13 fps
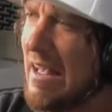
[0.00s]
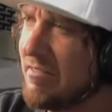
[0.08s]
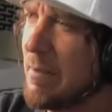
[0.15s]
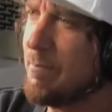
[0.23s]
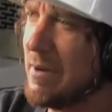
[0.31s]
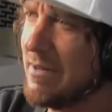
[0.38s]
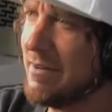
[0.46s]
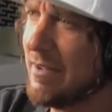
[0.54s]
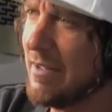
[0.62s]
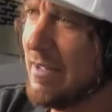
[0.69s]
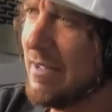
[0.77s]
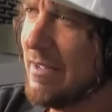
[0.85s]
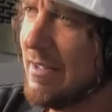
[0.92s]
has I'm it well been
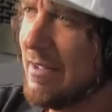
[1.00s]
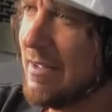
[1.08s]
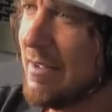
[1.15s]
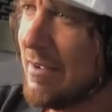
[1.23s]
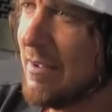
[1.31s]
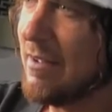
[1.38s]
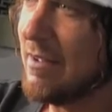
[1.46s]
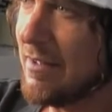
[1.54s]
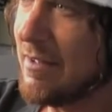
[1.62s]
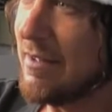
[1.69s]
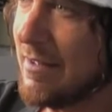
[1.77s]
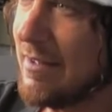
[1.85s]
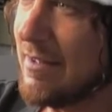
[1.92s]
known around the world
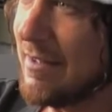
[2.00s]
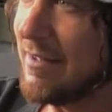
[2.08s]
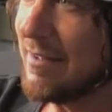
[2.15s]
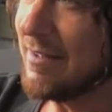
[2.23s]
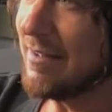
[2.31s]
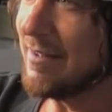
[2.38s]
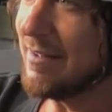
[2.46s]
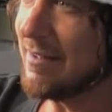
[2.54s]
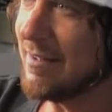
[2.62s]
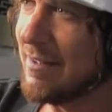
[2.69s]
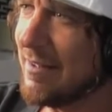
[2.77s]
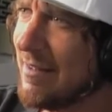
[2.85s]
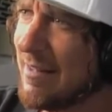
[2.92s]
except Canada, where I'm
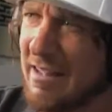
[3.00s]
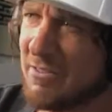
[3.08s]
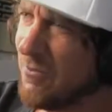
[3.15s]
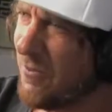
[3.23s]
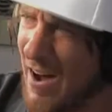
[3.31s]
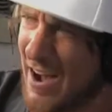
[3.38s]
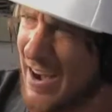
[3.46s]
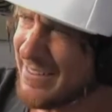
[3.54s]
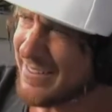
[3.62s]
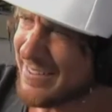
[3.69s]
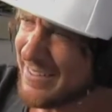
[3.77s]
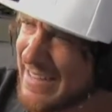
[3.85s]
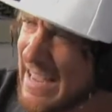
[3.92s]
from. That's
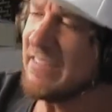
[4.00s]
fucked.